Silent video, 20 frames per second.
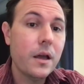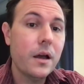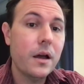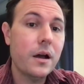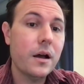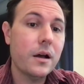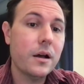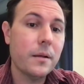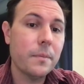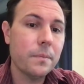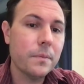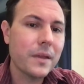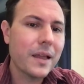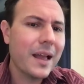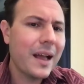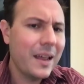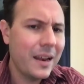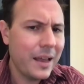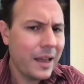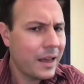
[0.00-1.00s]

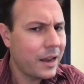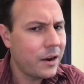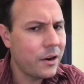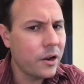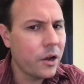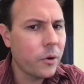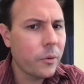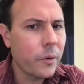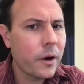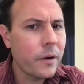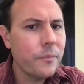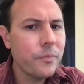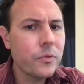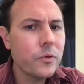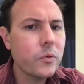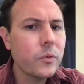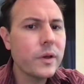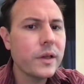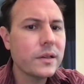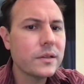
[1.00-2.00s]
Kind of out of nowhere,
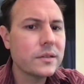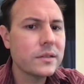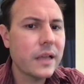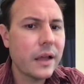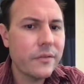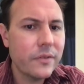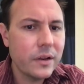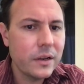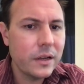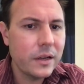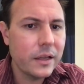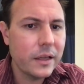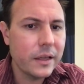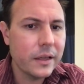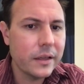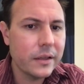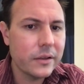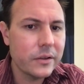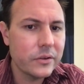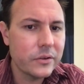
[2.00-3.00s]
week 7
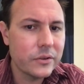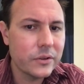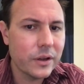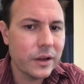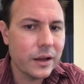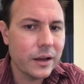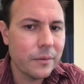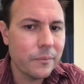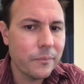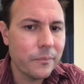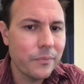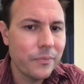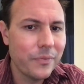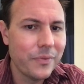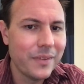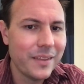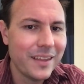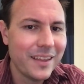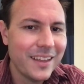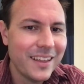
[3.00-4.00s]
is
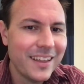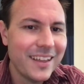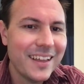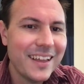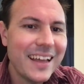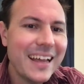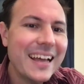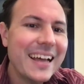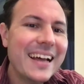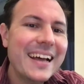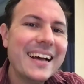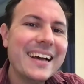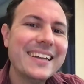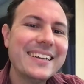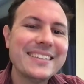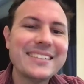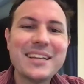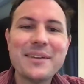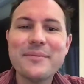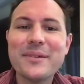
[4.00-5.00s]
an
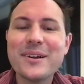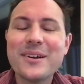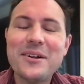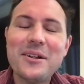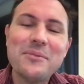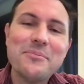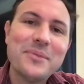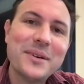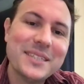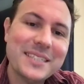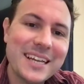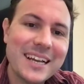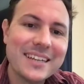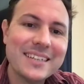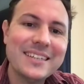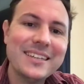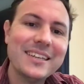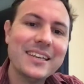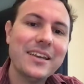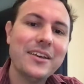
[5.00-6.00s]
assignment called
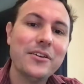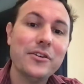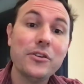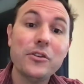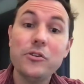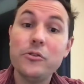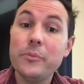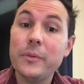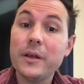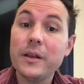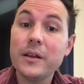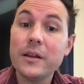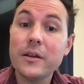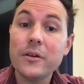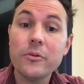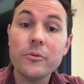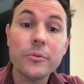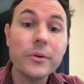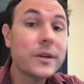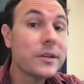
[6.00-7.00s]
Protecting Human
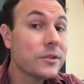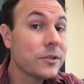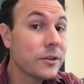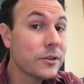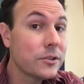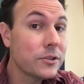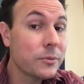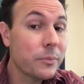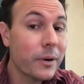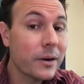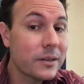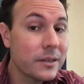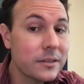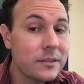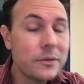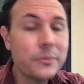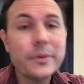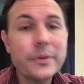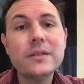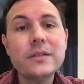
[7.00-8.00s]
Research
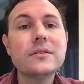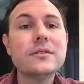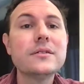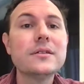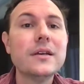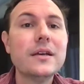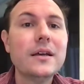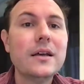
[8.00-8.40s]
Participants.